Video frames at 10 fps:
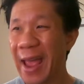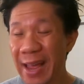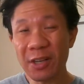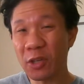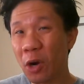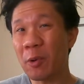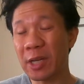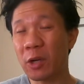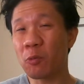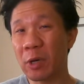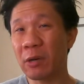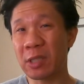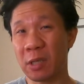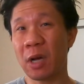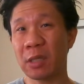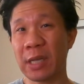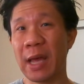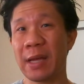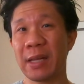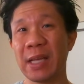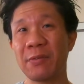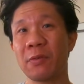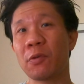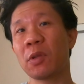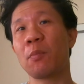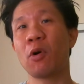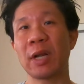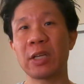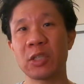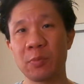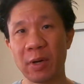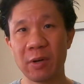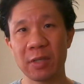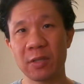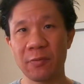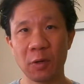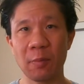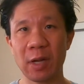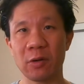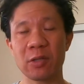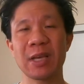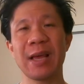and you know, it can rear its ugly head even for the more experienced filmmakers.